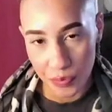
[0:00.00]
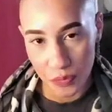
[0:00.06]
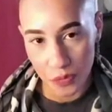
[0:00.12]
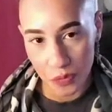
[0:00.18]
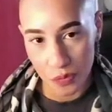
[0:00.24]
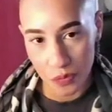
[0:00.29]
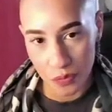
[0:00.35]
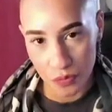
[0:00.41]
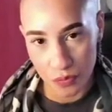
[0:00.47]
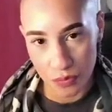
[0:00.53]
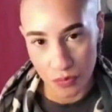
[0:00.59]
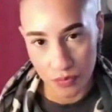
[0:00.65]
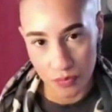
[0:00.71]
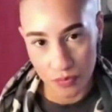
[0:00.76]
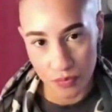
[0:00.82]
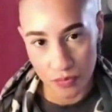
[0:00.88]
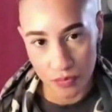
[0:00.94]

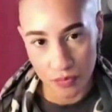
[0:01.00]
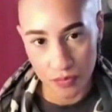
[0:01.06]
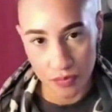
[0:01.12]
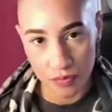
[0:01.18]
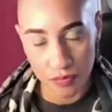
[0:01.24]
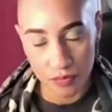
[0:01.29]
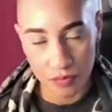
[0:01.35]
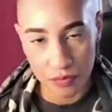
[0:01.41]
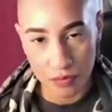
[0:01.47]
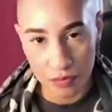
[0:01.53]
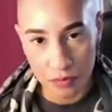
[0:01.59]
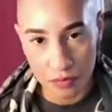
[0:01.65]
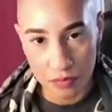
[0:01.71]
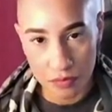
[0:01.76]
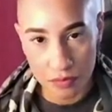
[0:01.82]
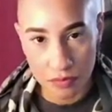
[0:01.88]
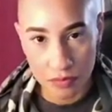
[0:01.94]

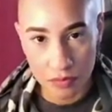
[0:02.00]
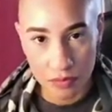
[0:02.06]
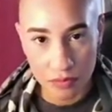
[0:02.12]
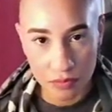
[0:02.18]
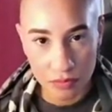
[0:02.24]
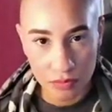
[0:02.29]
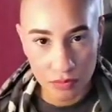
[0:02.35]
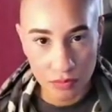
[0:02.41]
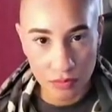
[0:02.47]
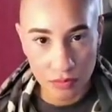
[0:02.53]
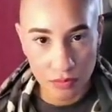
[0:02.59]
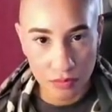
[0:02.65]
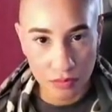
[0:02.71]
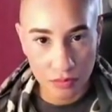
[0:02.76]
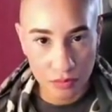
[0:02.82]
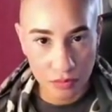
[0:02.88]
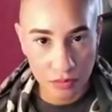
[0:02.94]

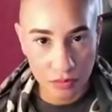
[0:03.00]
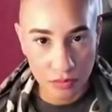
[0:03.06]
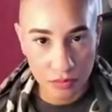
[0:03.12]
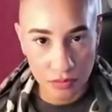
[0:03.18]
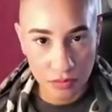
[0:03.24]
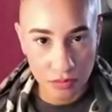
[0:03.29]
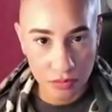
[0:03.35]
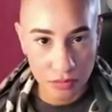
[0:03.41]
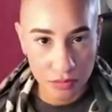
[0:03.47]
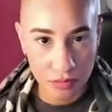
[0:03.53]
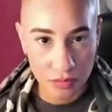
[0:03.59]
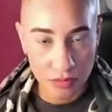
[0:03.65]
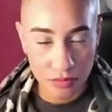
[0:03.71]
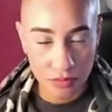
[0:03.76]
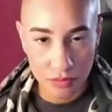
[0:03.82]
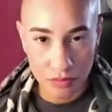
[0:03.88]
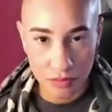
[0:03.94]

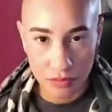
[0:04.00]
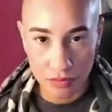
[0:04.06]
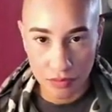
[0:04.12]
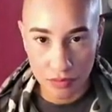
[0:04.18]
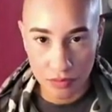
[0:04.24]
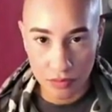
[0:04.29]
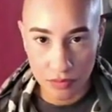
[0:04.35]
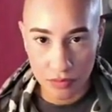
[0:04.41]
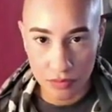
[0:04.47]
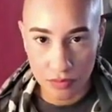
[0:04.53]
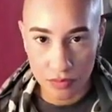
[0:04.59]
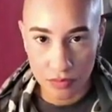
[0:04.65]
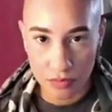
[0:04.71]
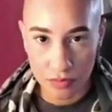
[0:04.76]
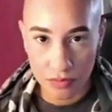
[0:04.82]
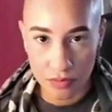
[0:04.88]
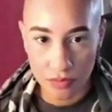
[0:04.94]

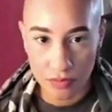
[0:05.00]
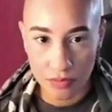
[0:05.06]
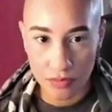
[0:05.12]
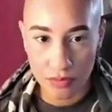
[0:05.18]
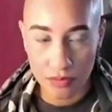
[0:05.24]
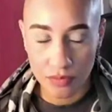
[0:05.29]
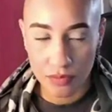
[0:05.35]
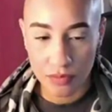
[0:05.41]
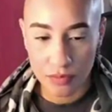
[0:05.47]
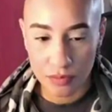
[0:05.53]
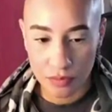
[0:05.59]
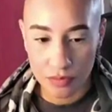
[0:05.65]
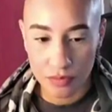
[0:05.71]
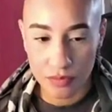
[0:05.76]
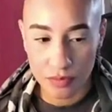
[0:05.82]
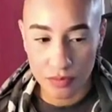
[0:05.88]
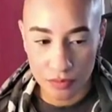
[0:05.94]

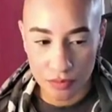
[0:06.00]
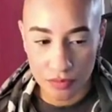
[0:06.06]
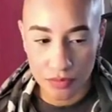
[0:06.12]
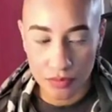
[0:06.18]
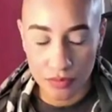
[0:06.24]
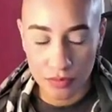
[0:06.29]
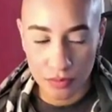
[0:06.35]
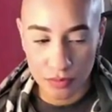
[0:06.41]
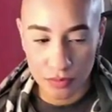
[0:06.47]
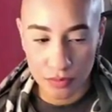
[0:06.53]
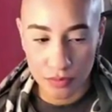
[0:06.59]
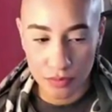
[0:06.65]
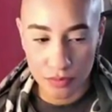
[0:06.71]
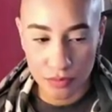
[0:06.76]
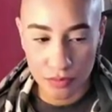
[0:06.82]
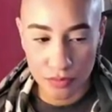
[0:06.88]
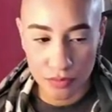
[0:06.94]

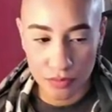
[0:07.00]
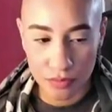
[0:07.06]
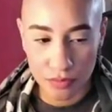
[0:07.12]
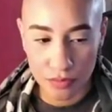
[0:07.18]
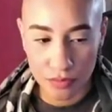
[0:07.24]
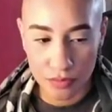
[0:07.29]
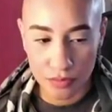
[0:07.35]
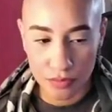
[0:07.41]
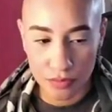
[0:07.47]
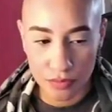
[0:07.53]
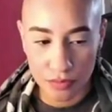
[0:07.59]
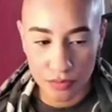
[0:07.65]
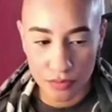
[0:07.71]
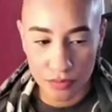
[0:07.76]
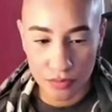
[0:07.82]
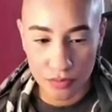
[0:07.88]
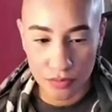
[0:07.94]
[no speech]